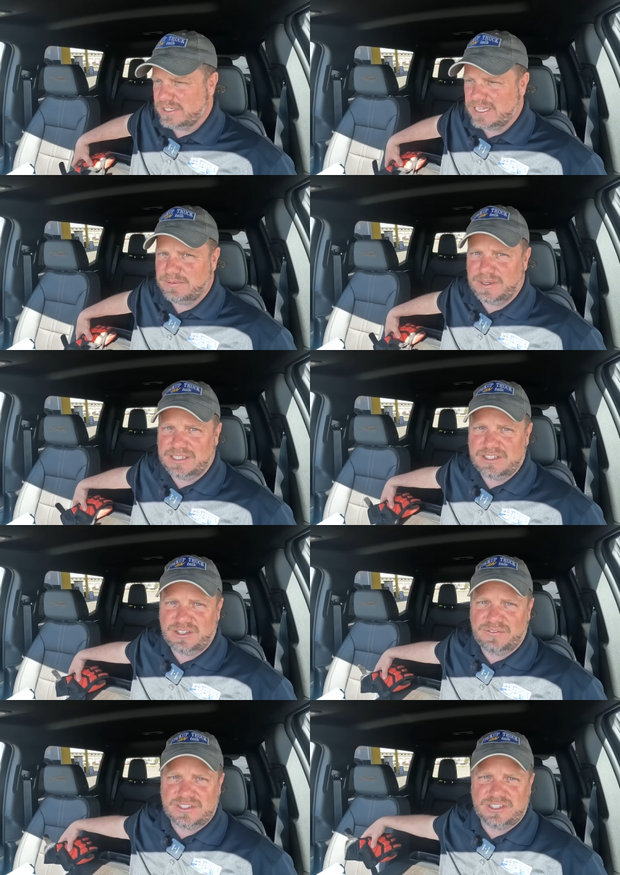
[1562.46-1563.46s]
ask me about
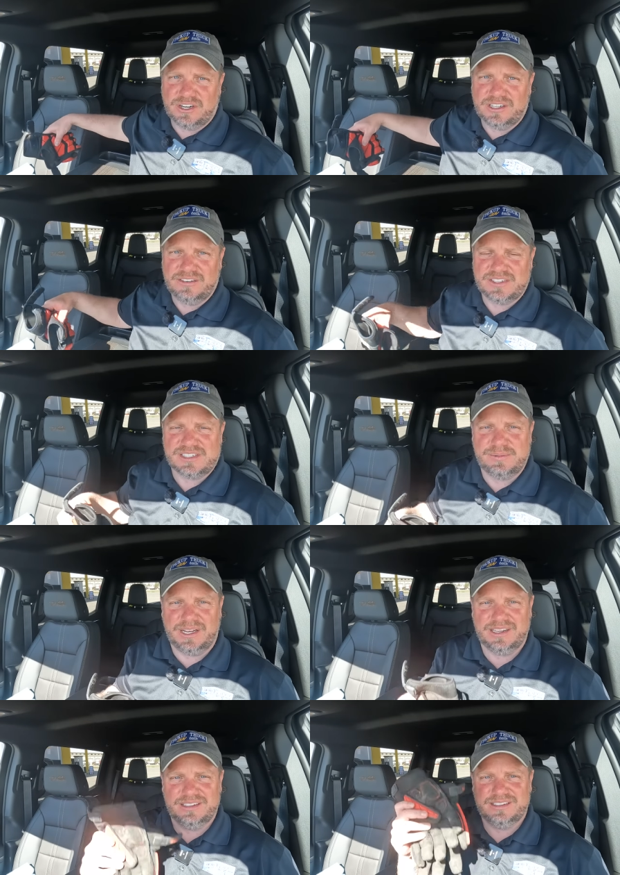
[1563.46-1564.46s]
diesel, if it's dirty, if it's
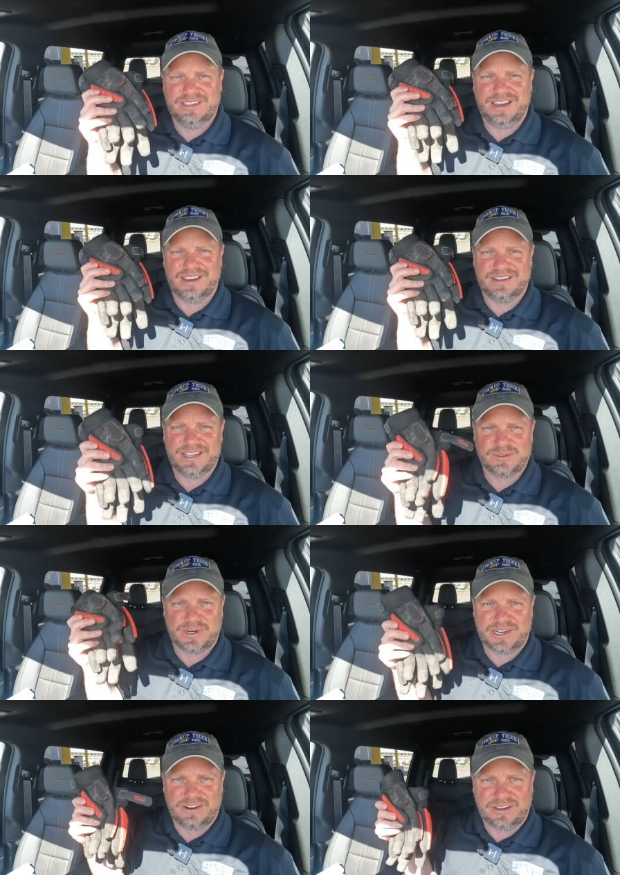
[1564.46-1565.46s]
smelly. Yeah, that's why I carry